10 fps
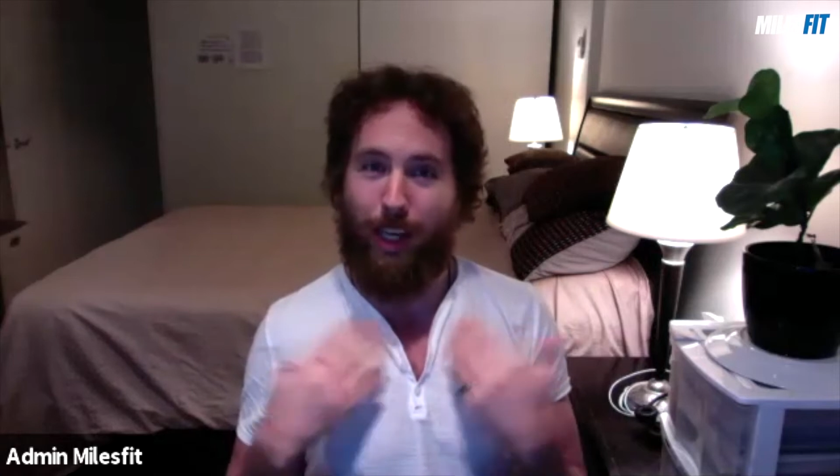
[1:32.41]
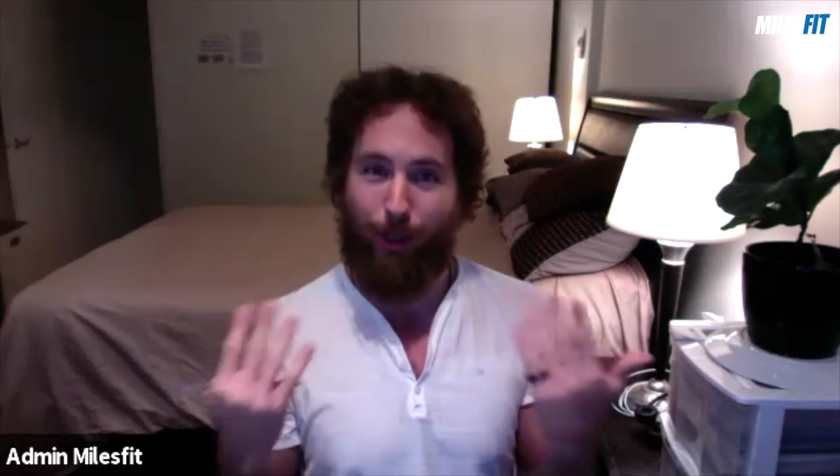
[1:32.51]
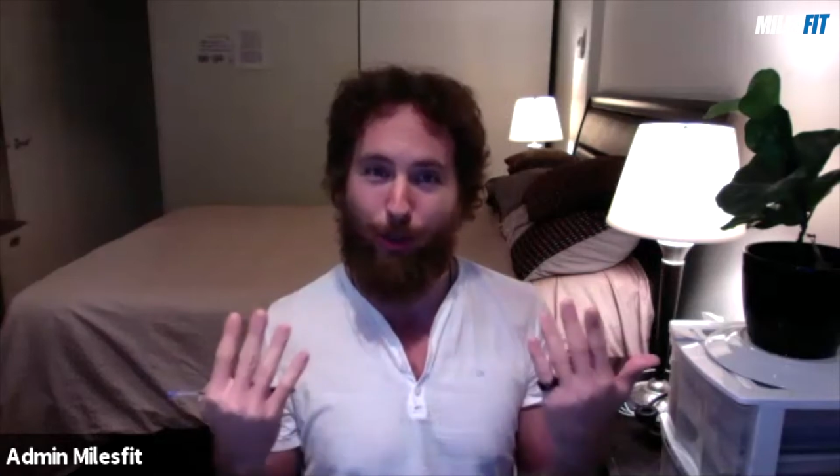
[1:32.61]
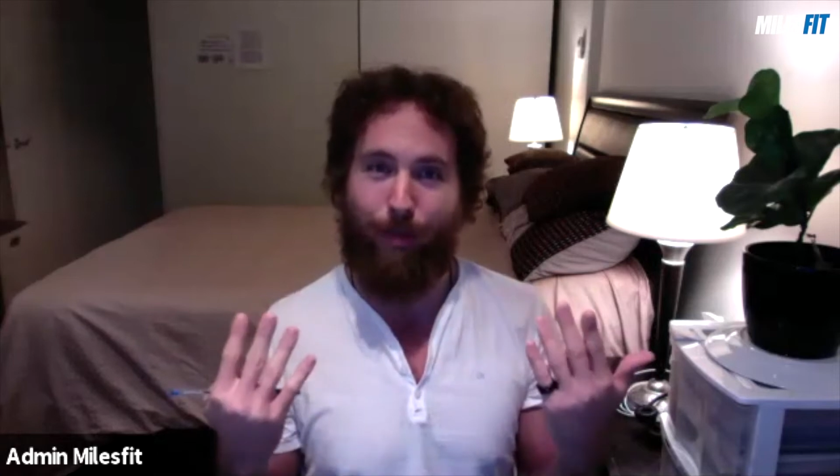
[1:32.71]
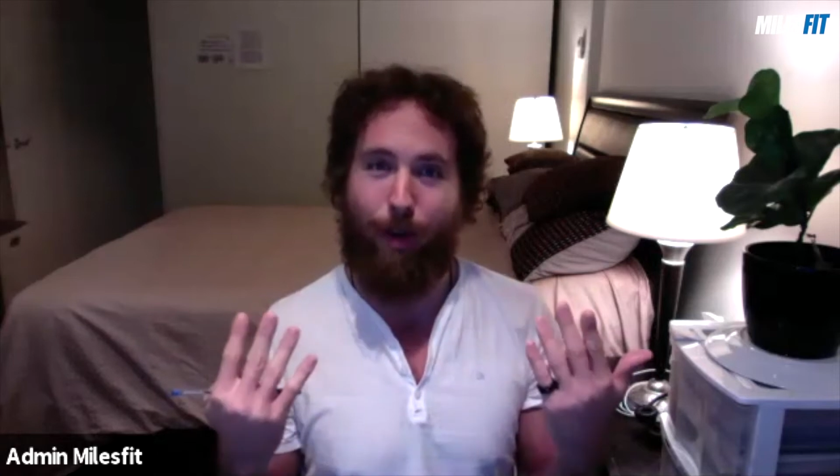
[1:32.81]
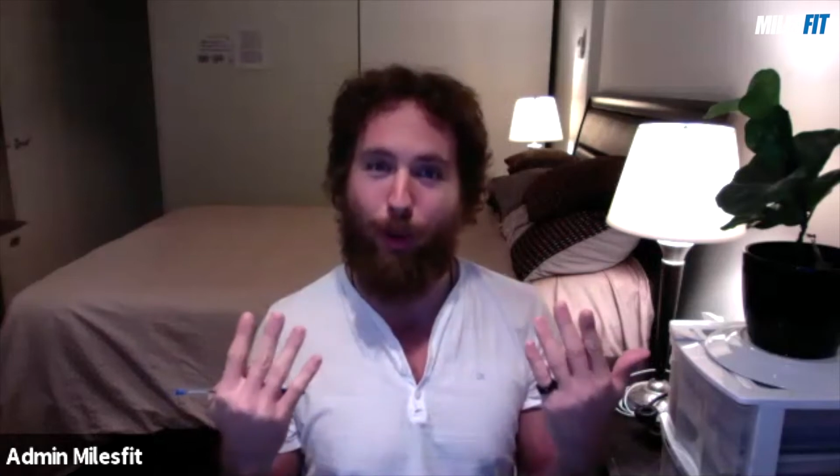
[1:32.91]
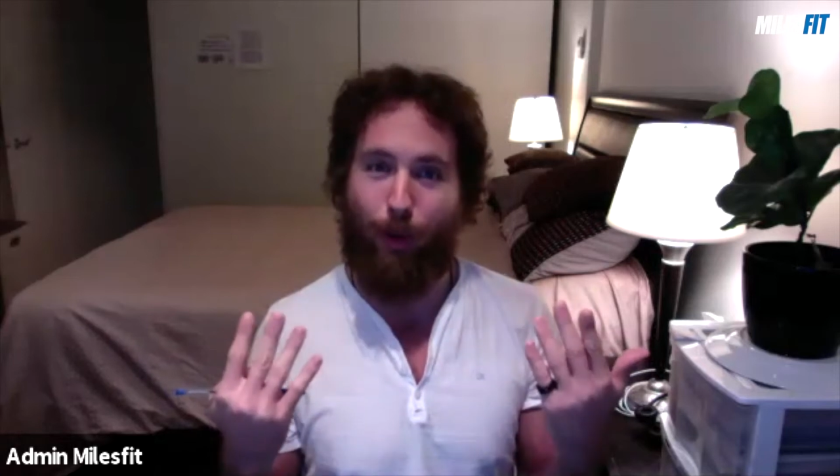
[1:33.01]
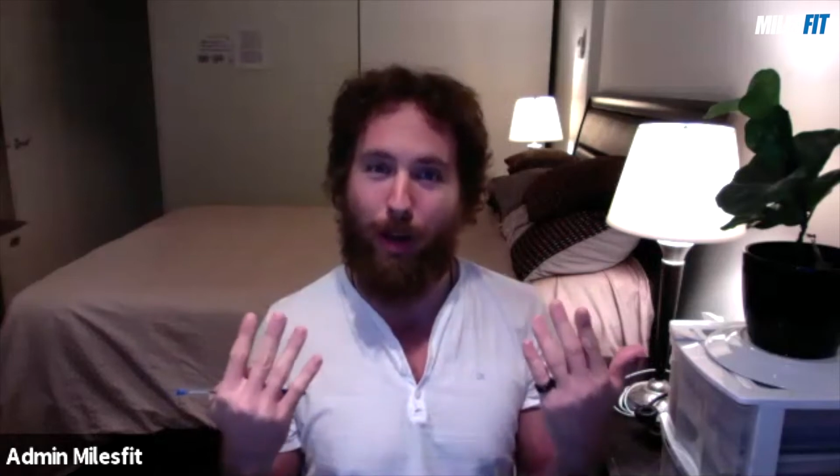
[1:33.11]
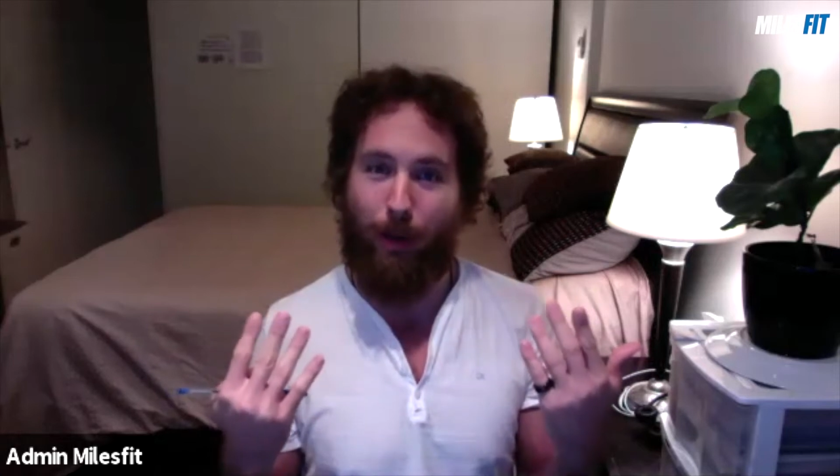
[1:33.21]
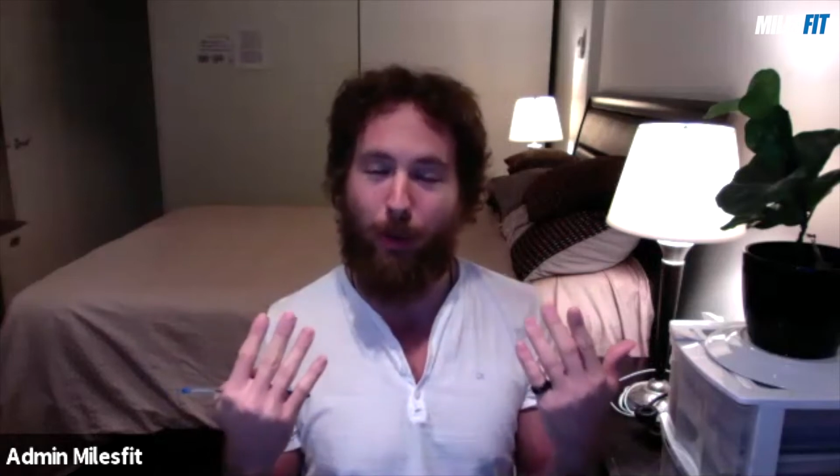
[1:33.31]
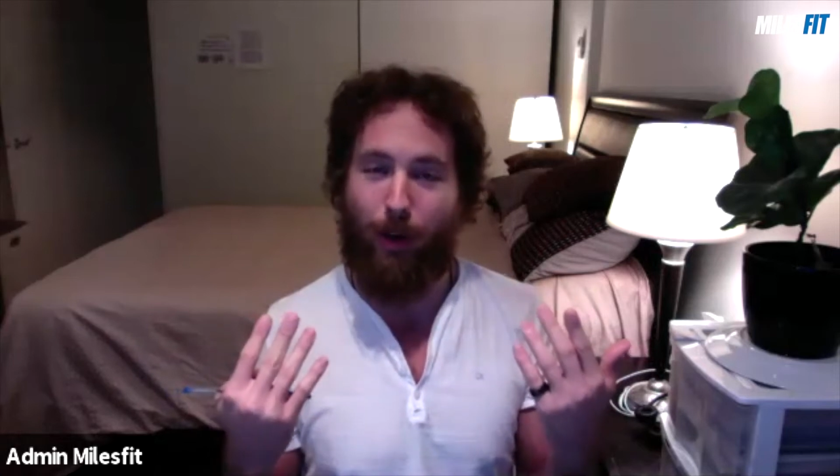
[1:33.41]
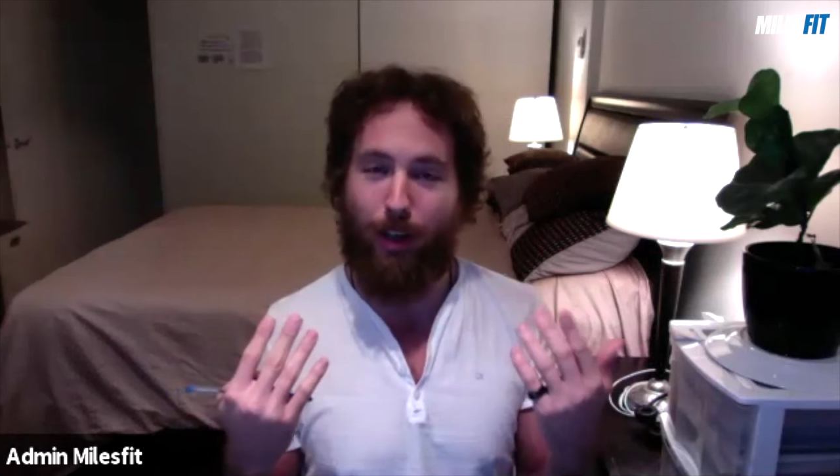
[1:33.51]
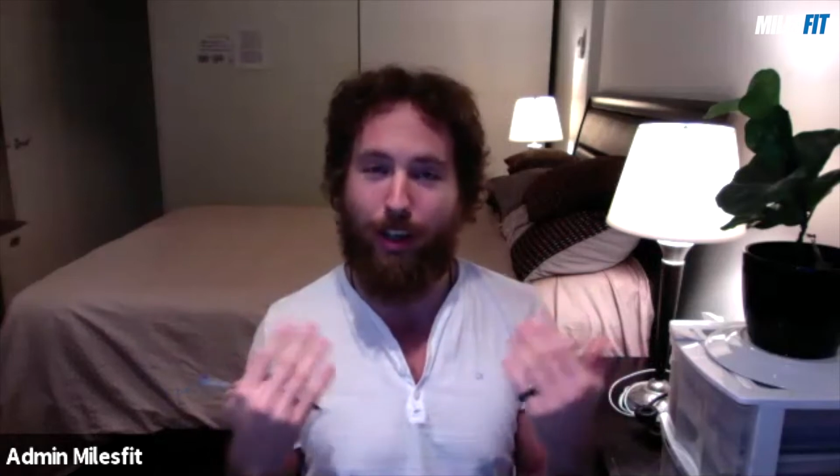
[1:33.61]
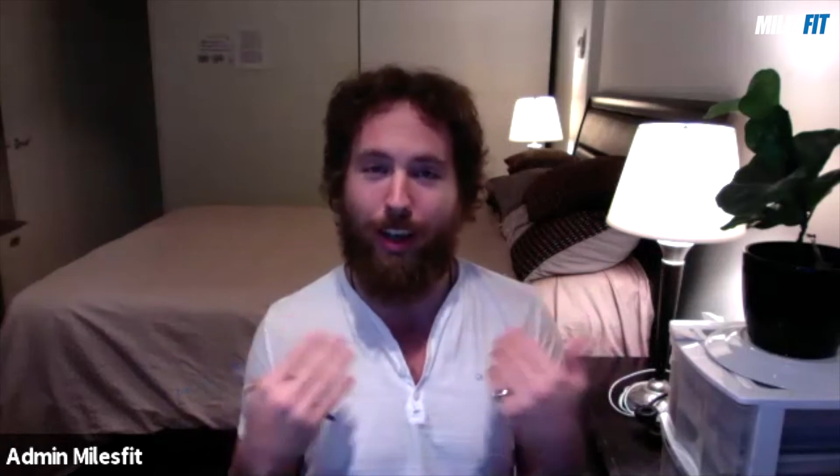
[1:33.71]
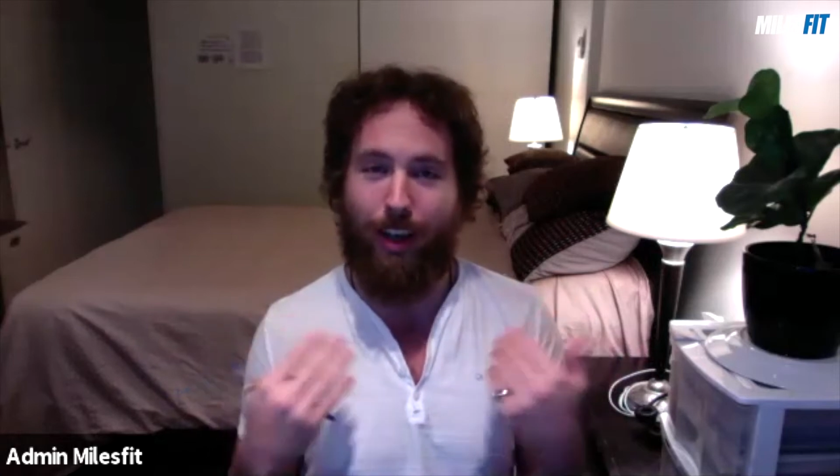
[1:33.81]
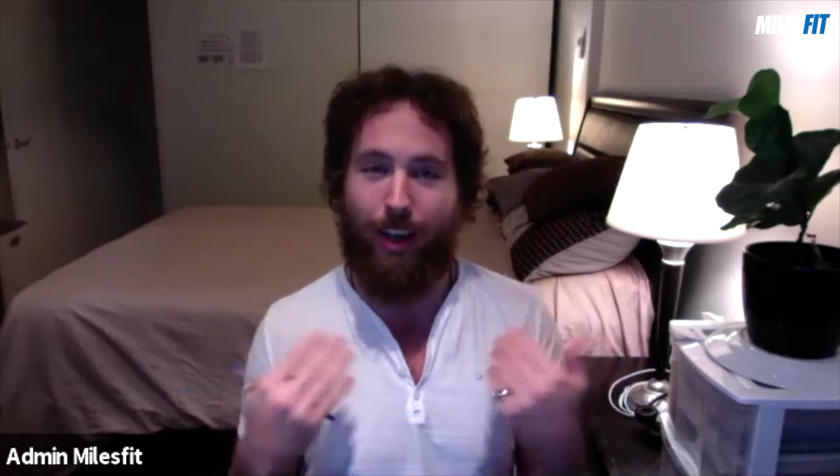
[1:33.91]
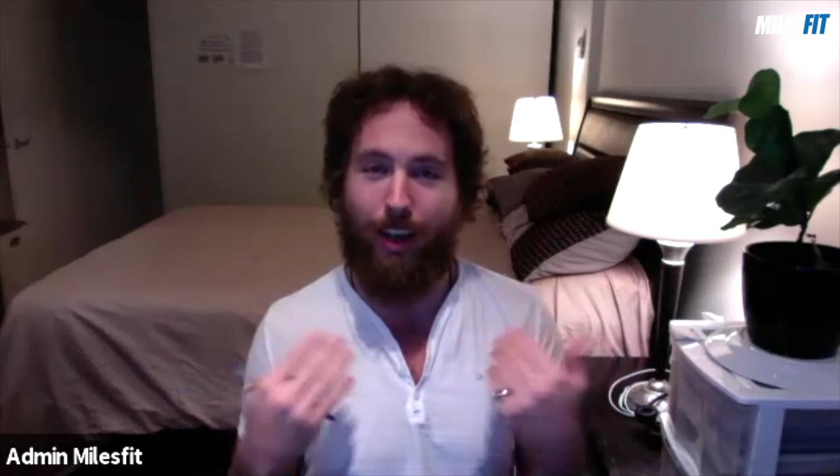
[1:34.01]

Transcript: me and you followed my work,